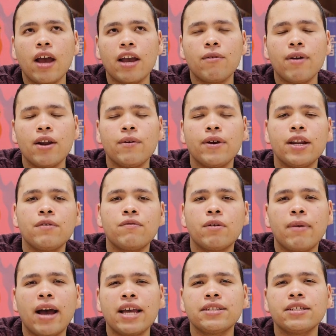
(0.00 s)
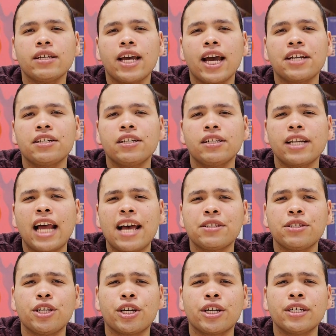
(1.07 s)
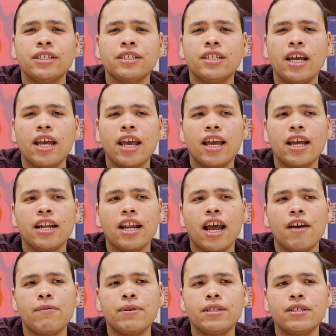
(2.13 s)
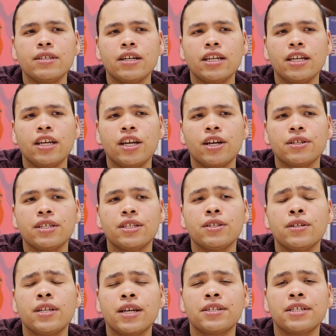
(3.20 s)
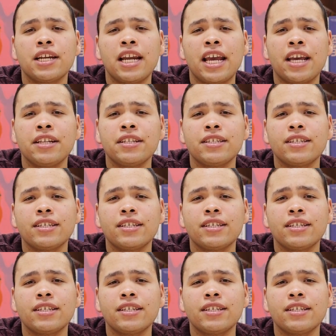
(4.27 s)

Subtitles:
I graduated from ISL Qatar last year, and I've been studying here since 2008.